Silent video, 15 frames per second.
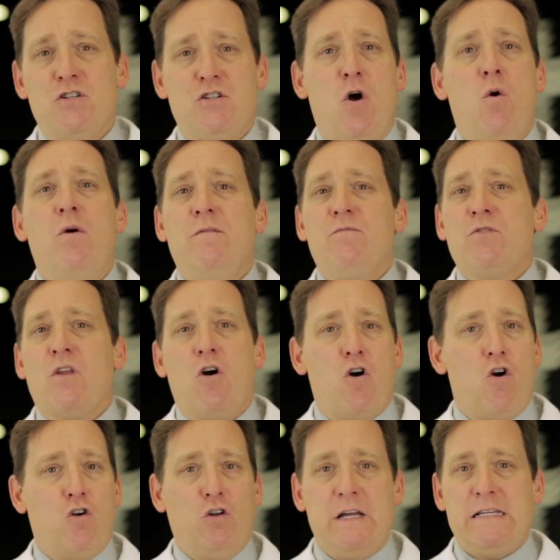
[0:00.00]
so
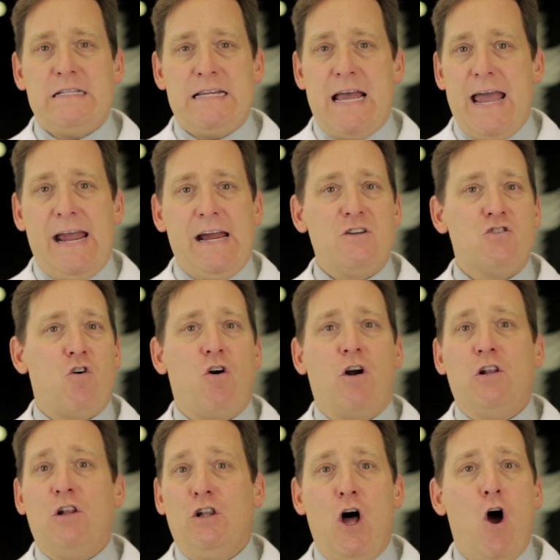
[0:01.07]
early stage
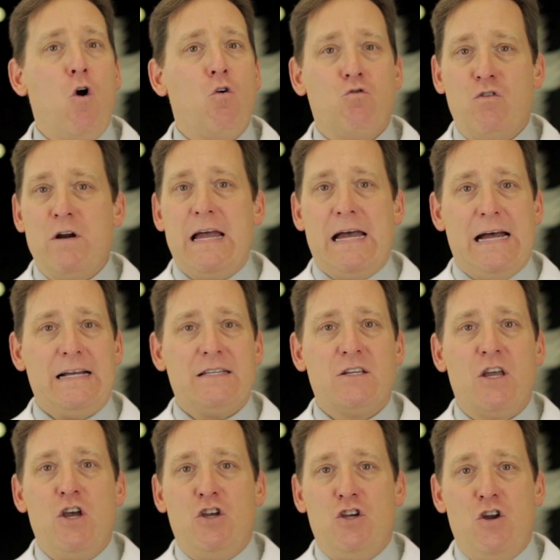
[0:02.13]
or low
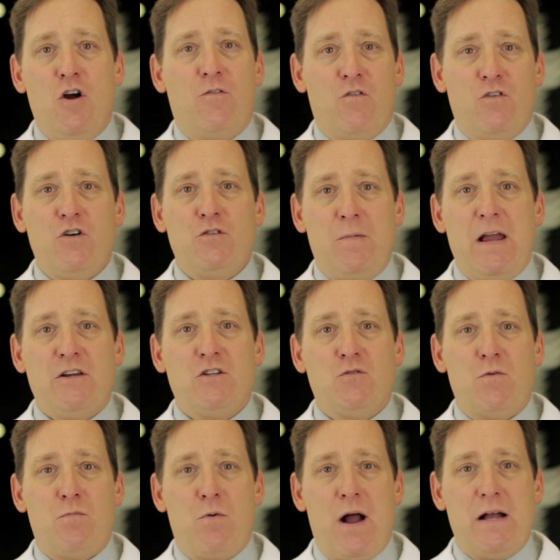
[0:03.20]
risk, you know, for those
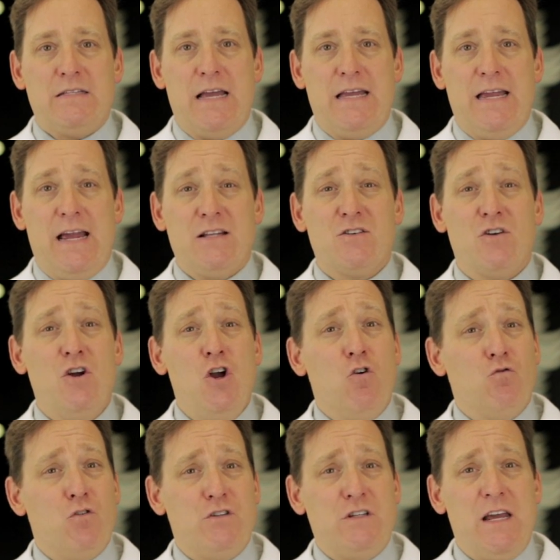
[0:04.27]
patients with prostate cancer,
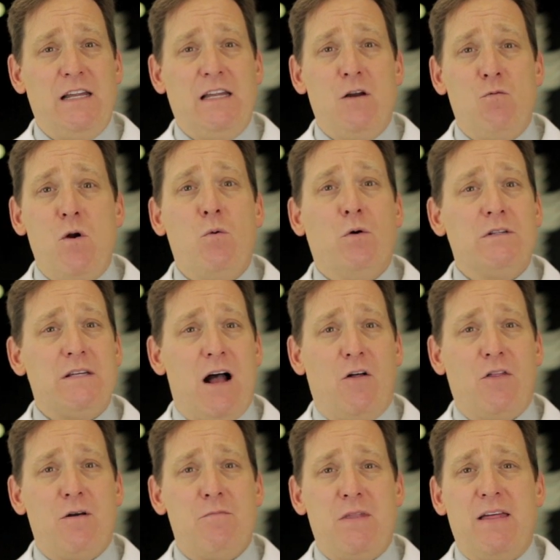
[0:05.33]
routinely we will
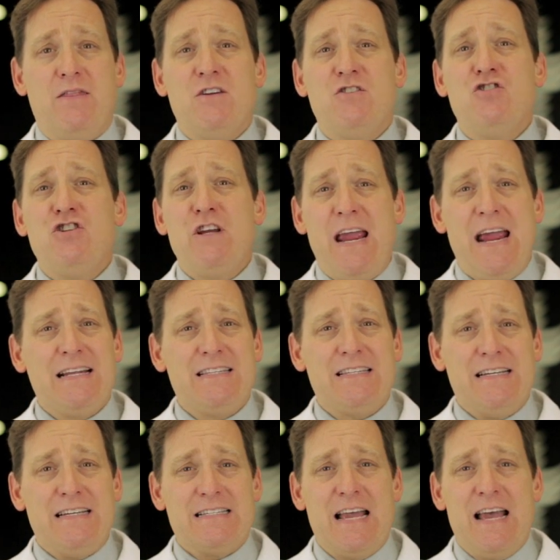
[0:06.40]
tell them that the
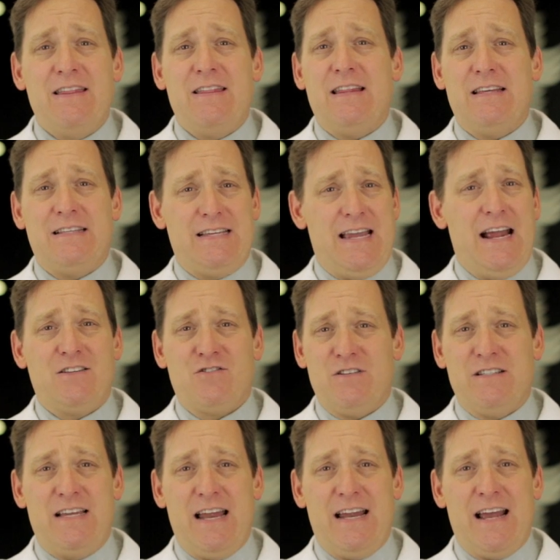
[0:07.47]
chances that this
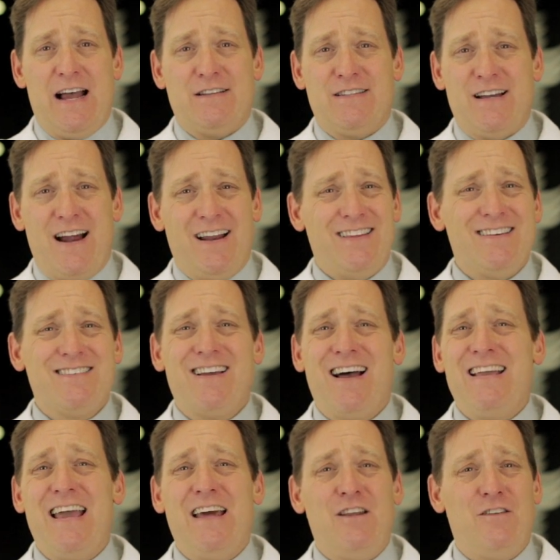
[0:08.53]
cancer is getting outside of this,
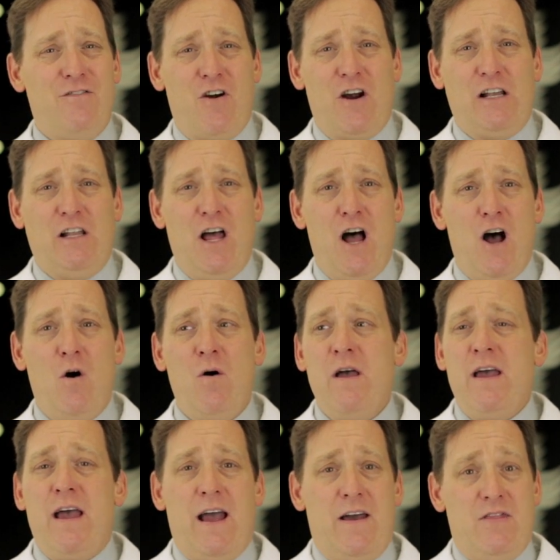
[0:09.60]
again, is very low.
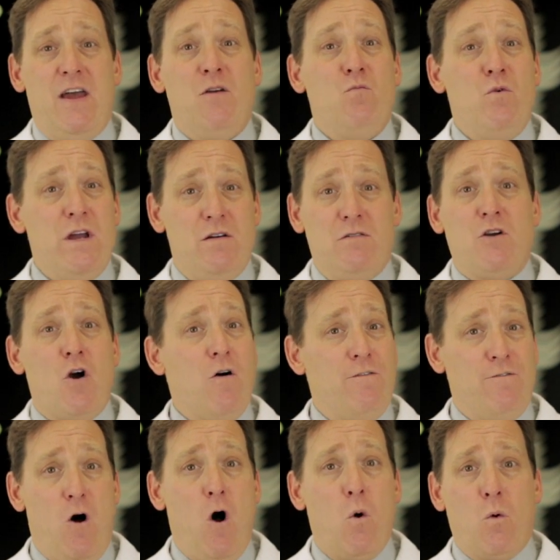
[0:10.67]
And then we go
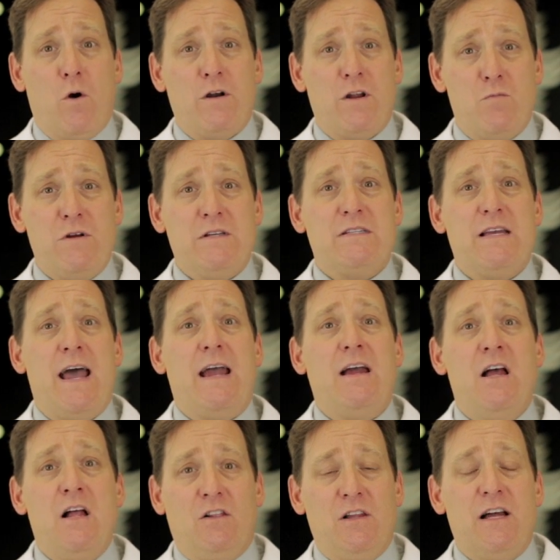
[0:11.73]
forward and we
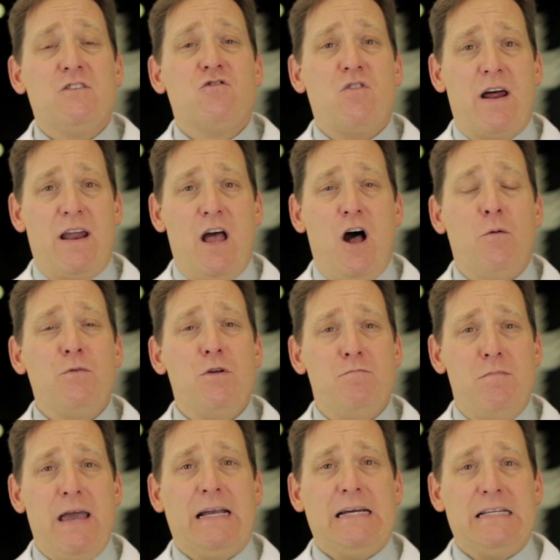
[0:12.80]
say, let's try to help you
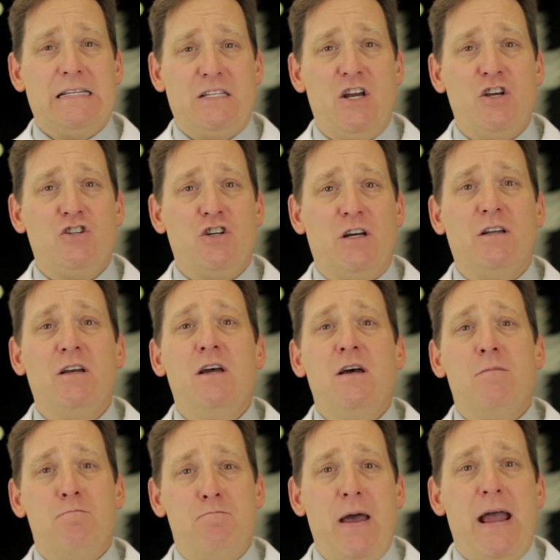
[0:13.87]
make a decision
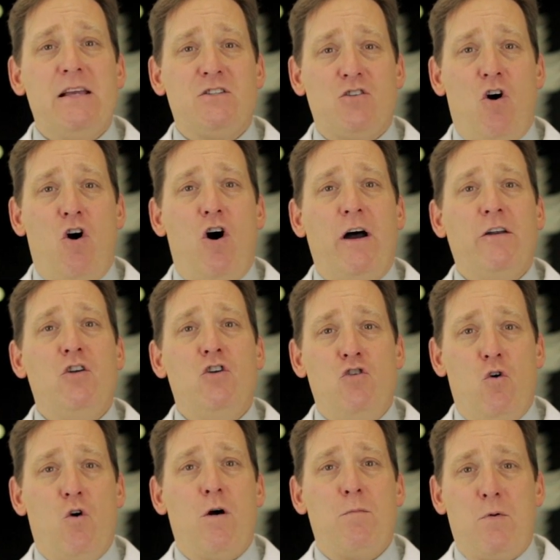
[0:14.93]
based on
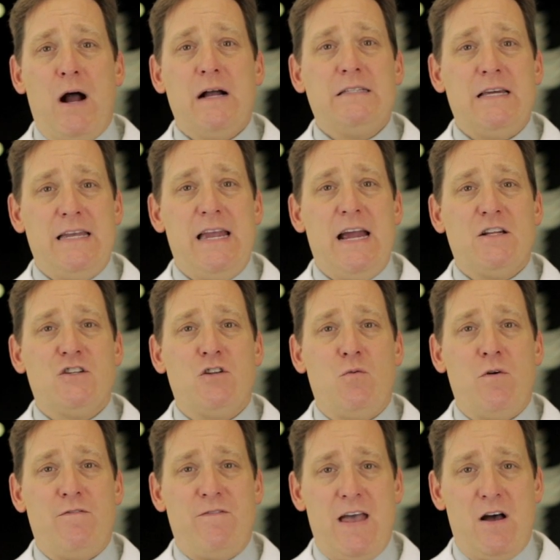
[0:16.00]
your prostate cancer
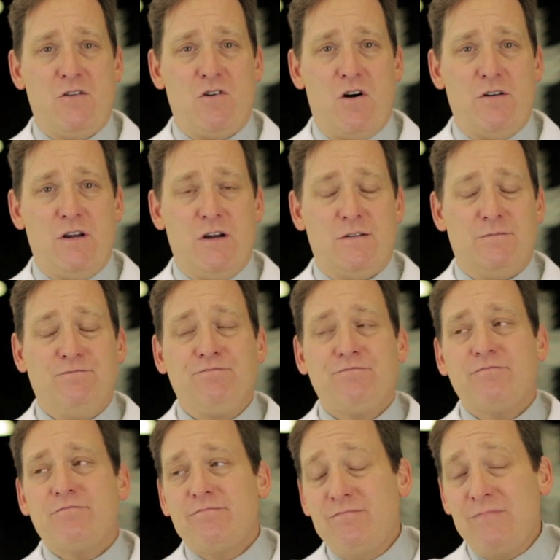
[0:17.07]
that we found on here.
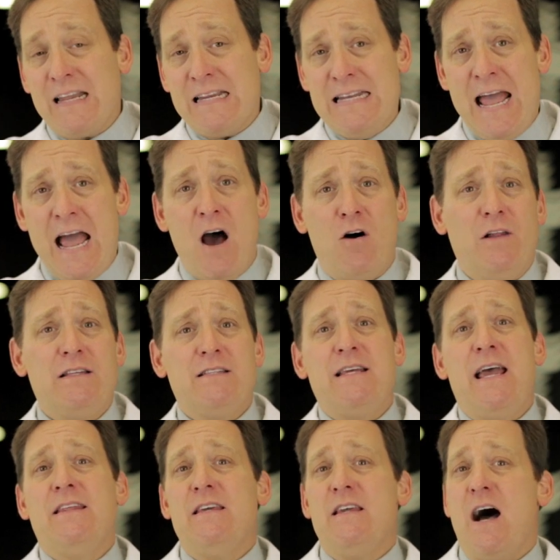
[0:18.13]
Now, let's
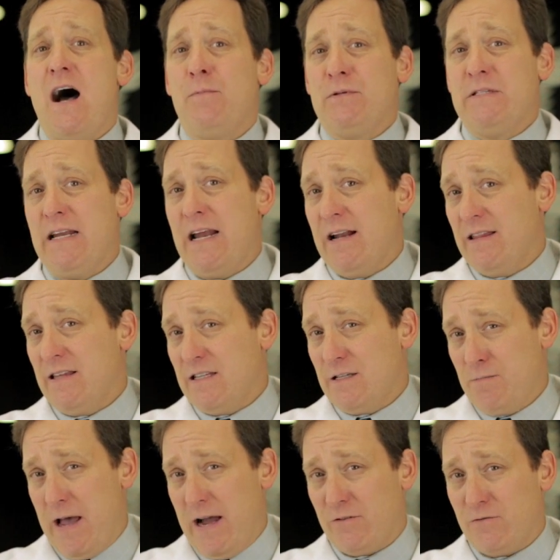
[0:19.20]
take the opposite end of the
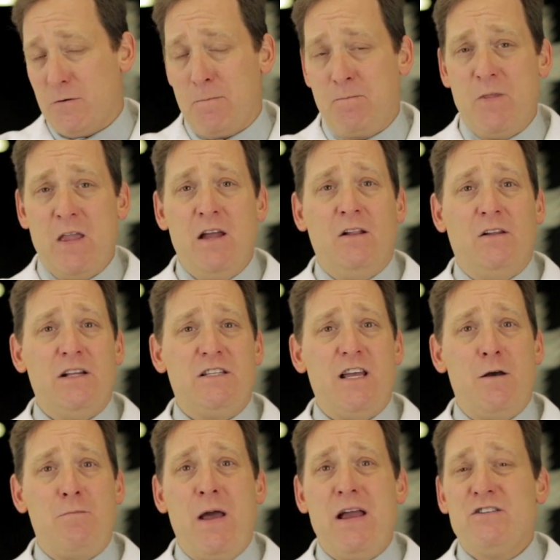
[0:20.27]
spectrum. Let's
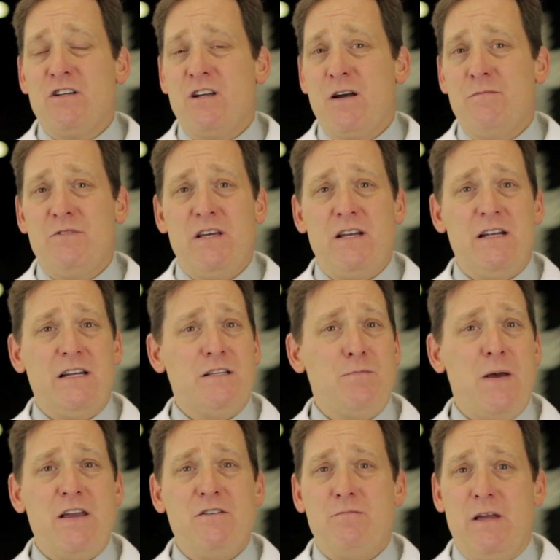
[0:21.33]
say a patient comes in and his,
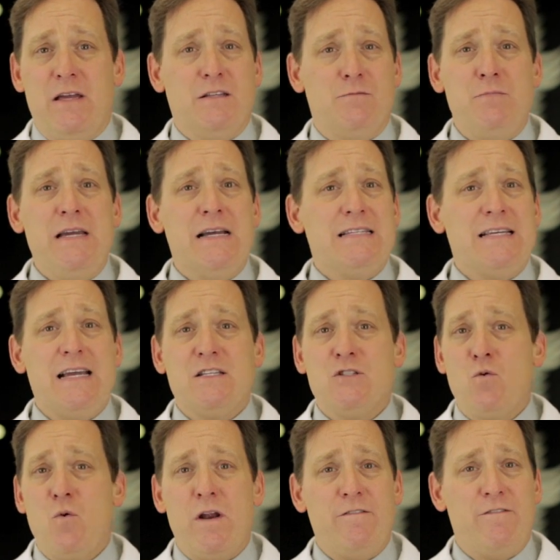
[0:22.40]
his PSA is
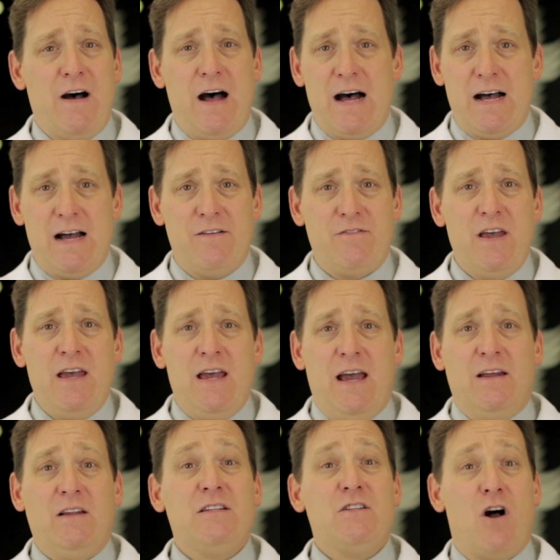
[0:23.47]
25.
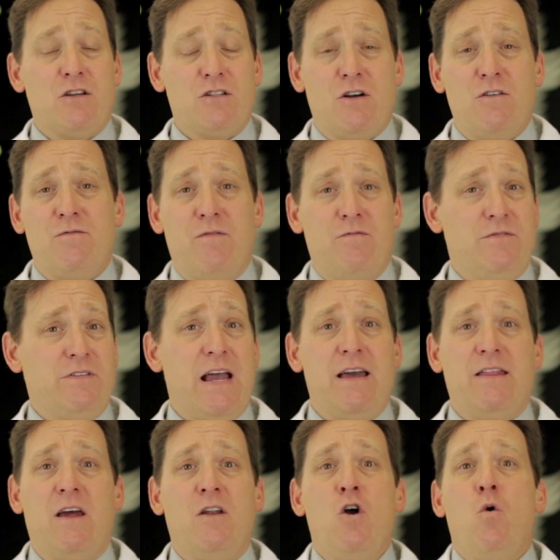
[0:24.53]
And let's also
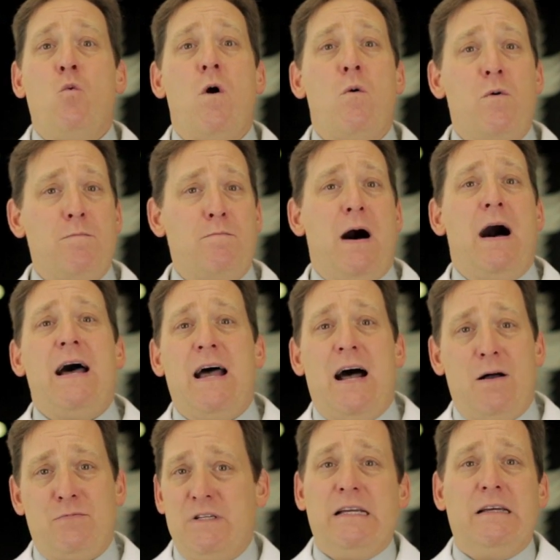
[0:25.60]
say that when we
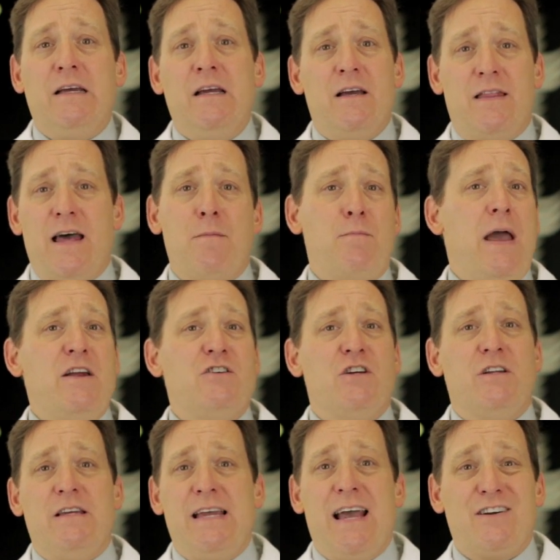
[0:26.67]
biopsied that
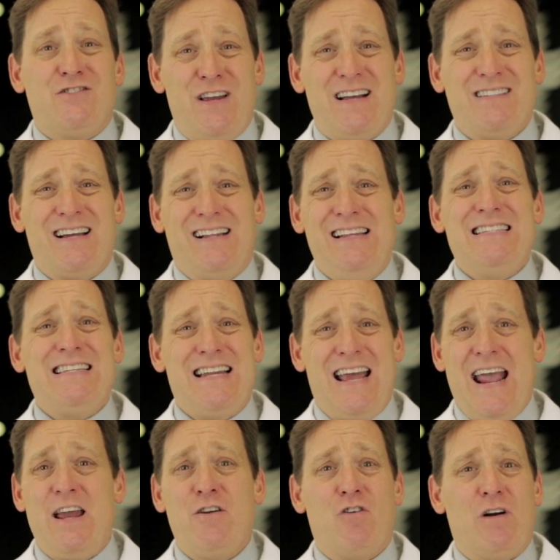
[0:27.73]
patient, he actually has a Gleason
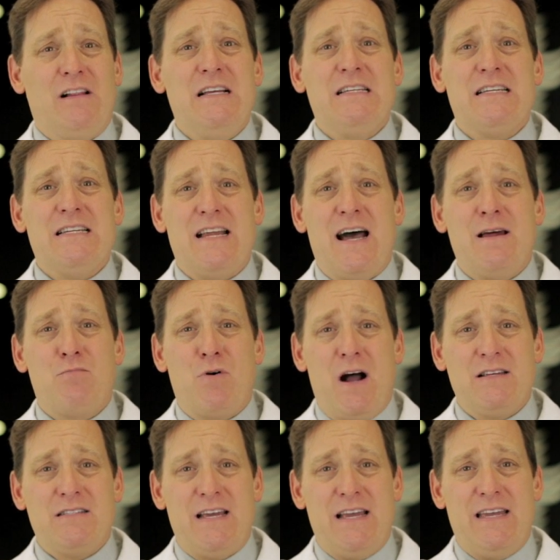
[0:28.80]
8 or a Gleason 9
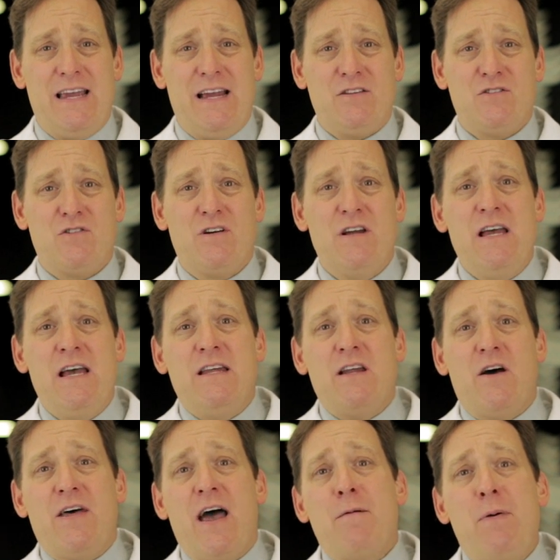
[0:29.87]
prostate cancer.
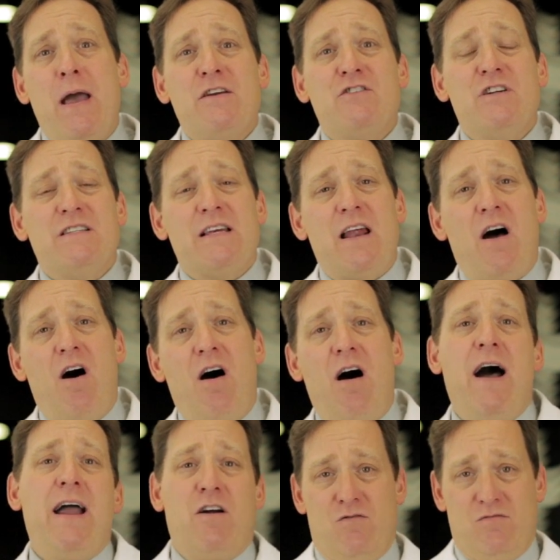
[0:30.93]
Now, that patient is at
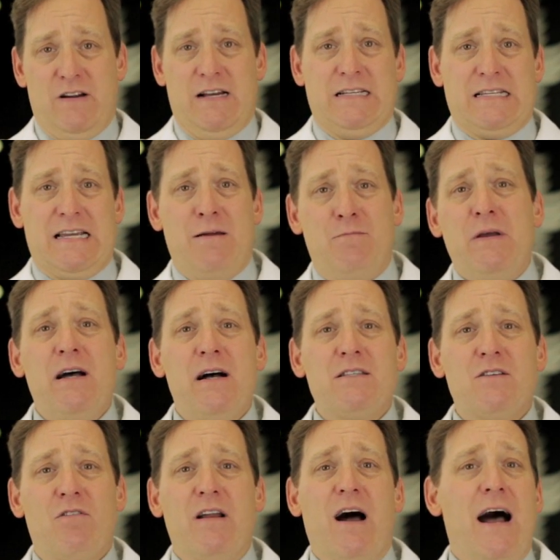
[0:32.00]
higher risk. And
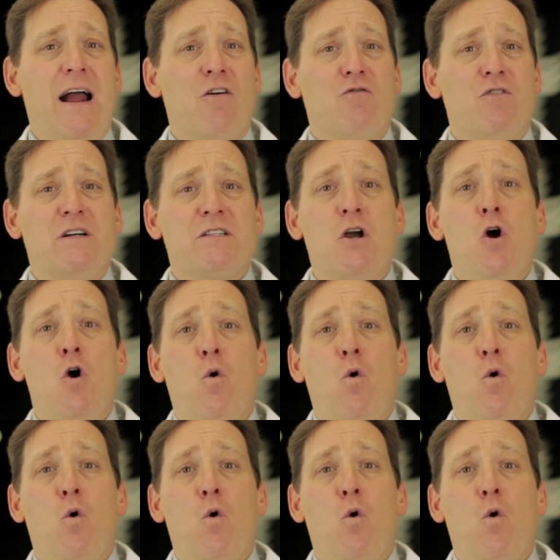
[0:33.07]
because they're at higher risk,